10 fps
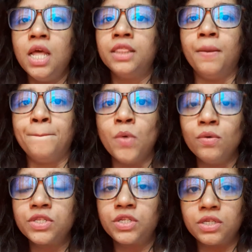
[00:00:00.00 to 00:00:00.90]
The
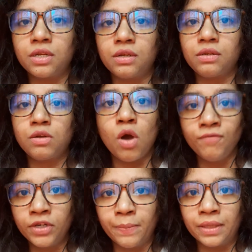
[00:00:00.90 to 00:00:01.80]
most
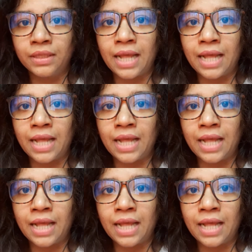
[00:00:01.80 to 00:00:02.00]
comfortable